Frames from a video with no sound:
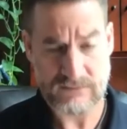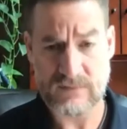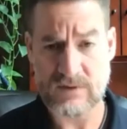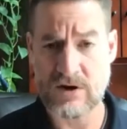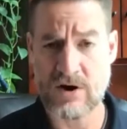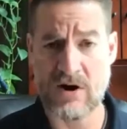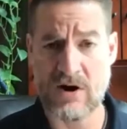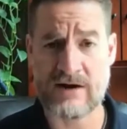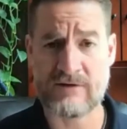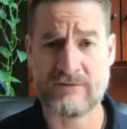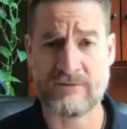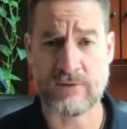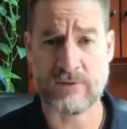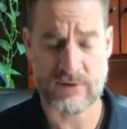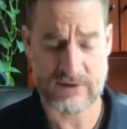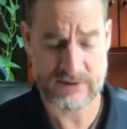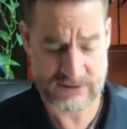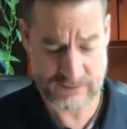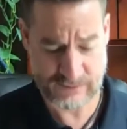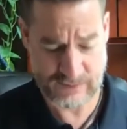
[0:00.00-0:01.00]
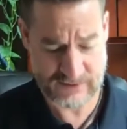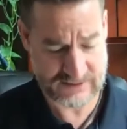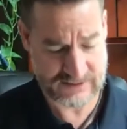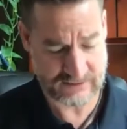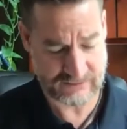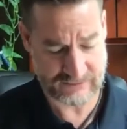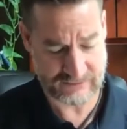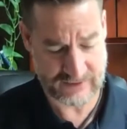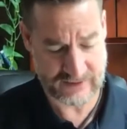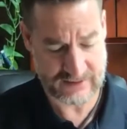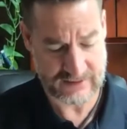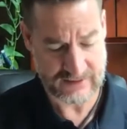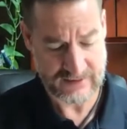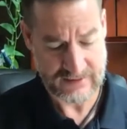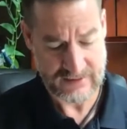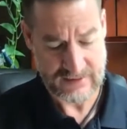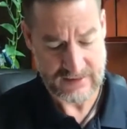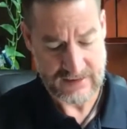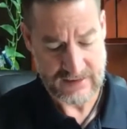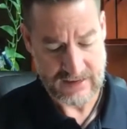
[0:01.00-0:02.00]
All right, Florida specific.
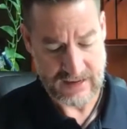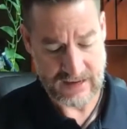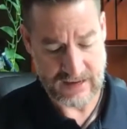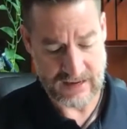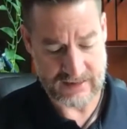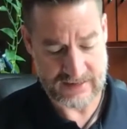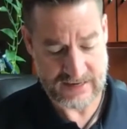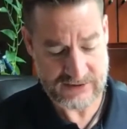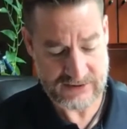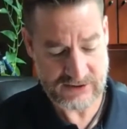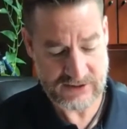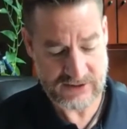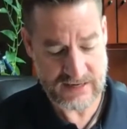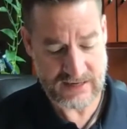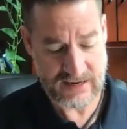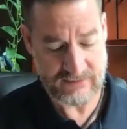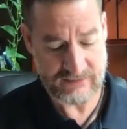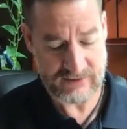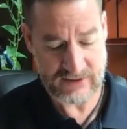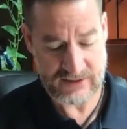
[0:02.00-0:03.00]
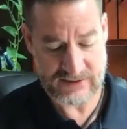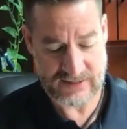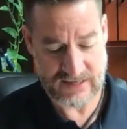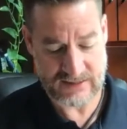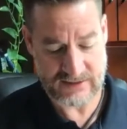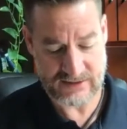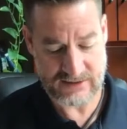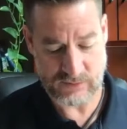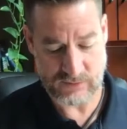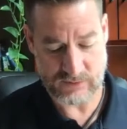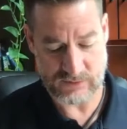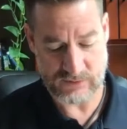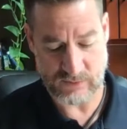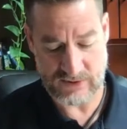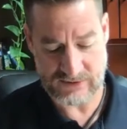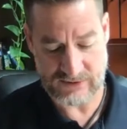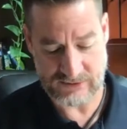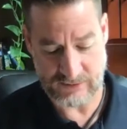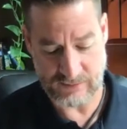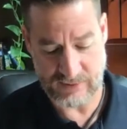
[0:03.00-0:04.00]
Yesterday, Governor DeSantis was
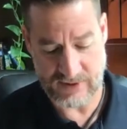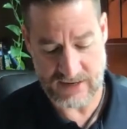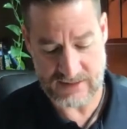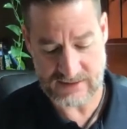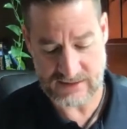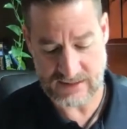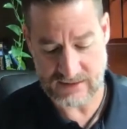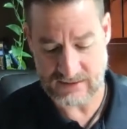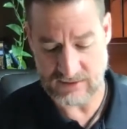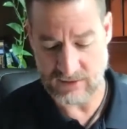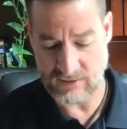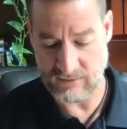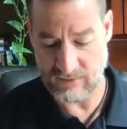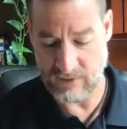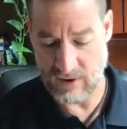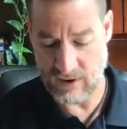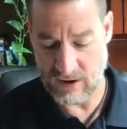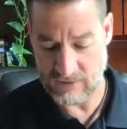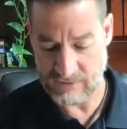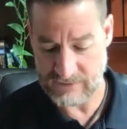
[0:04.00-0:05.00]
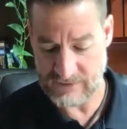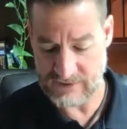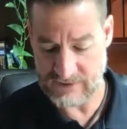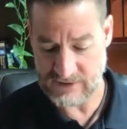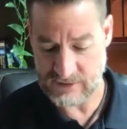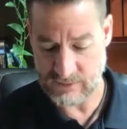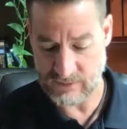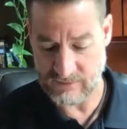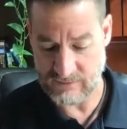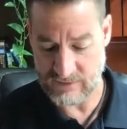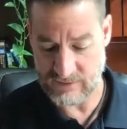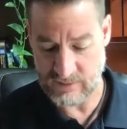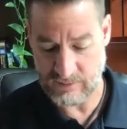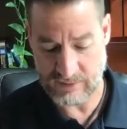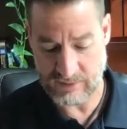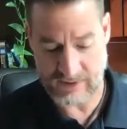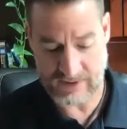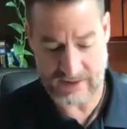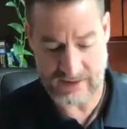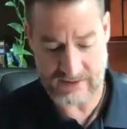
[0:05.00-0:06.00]
with the president in the Oval Office to review
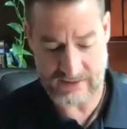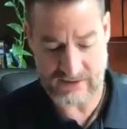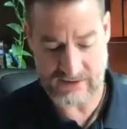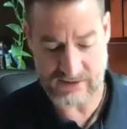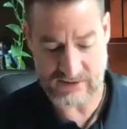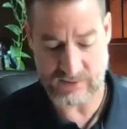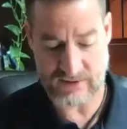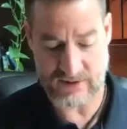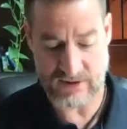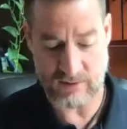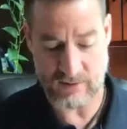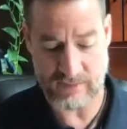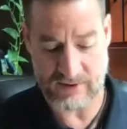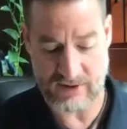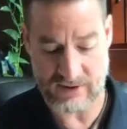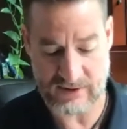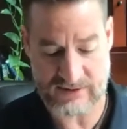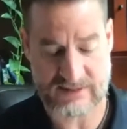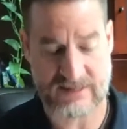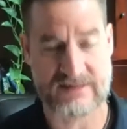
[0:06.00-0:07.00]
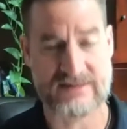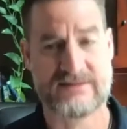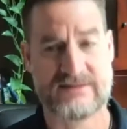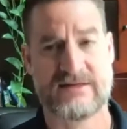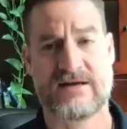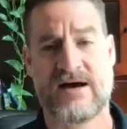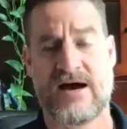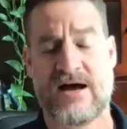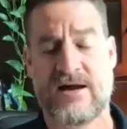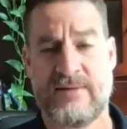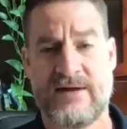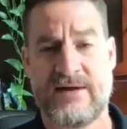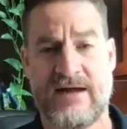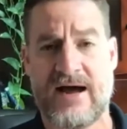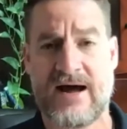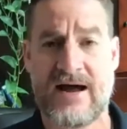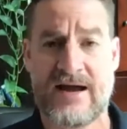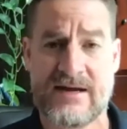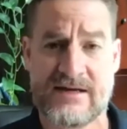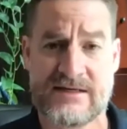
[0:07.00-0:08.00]
plans to reopen our state's economy.
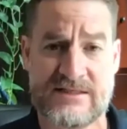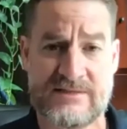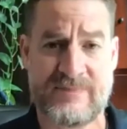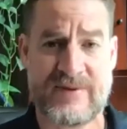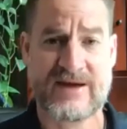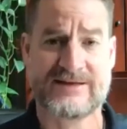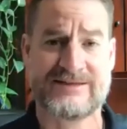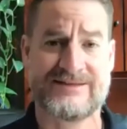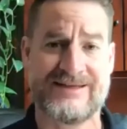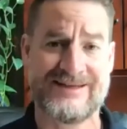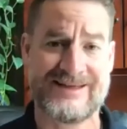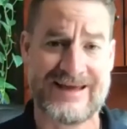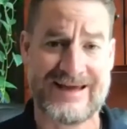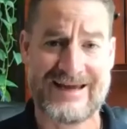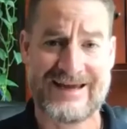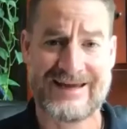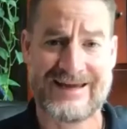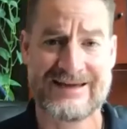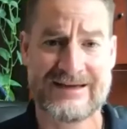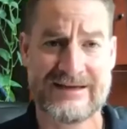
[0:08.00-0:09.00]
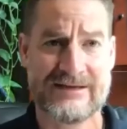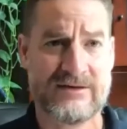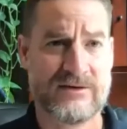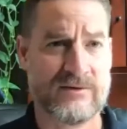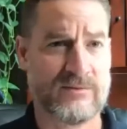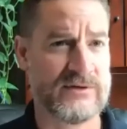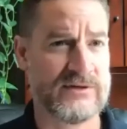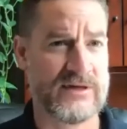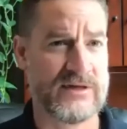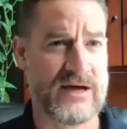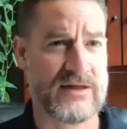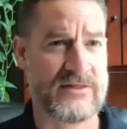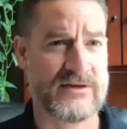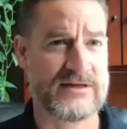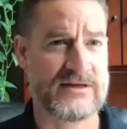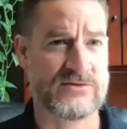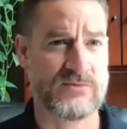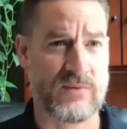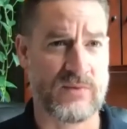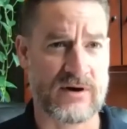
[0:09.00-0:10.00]
I expect today, what I
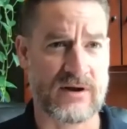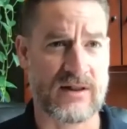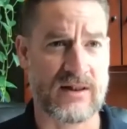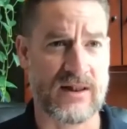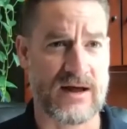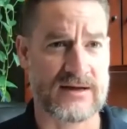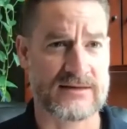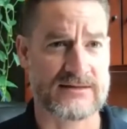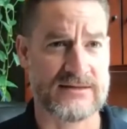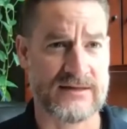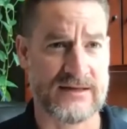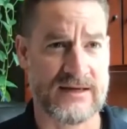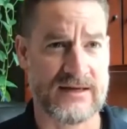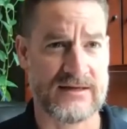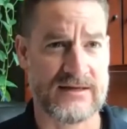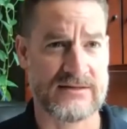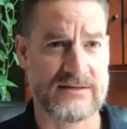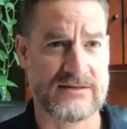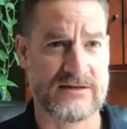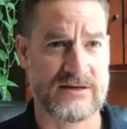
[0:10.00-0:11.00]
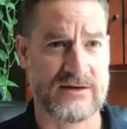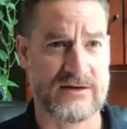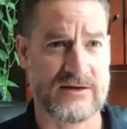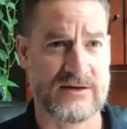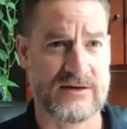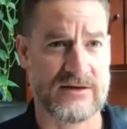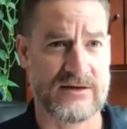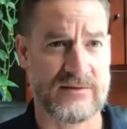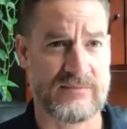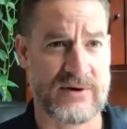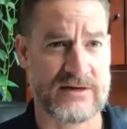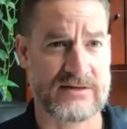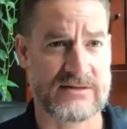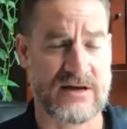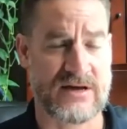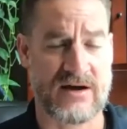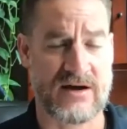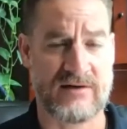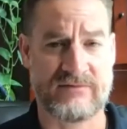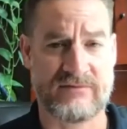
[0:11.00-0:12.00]
think is 1 o'clock today is their press
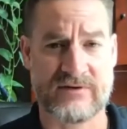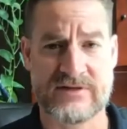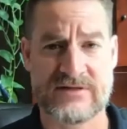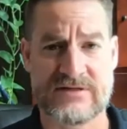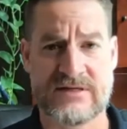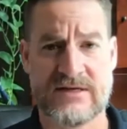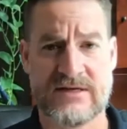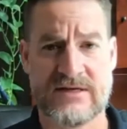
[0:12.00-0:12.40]
conference.